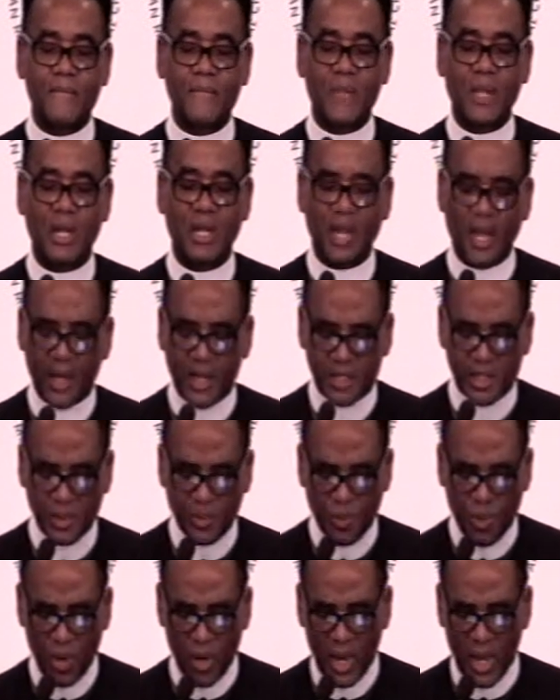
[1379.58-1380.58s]
Let us
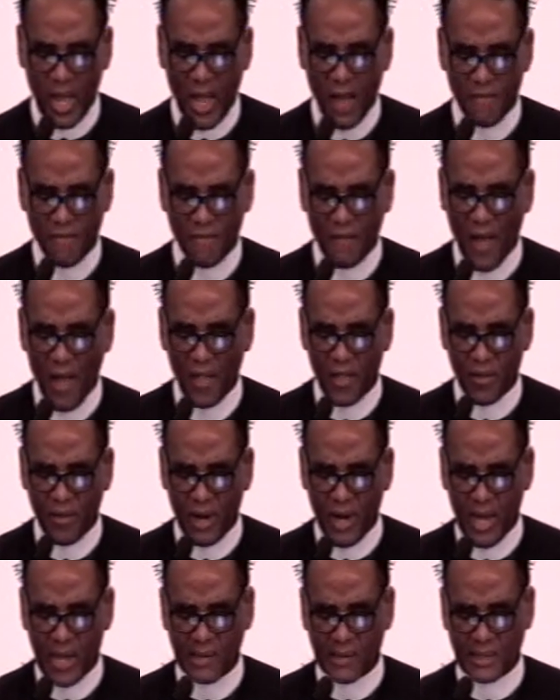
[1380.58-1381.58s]
pray. Our Father
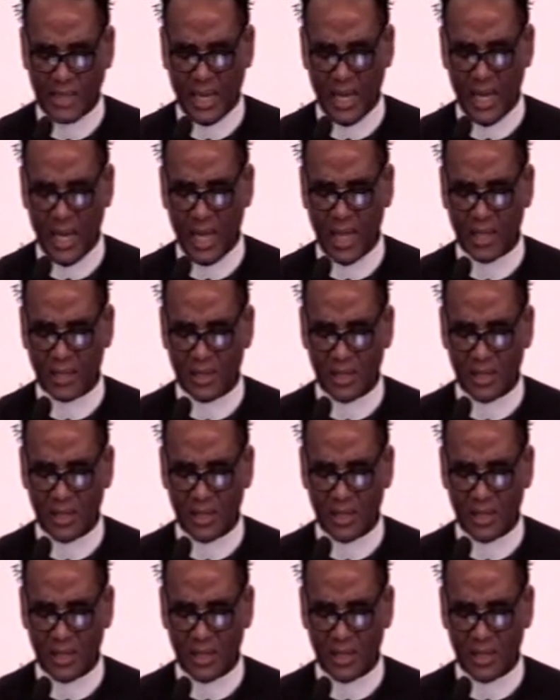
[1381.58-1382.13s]
and our God,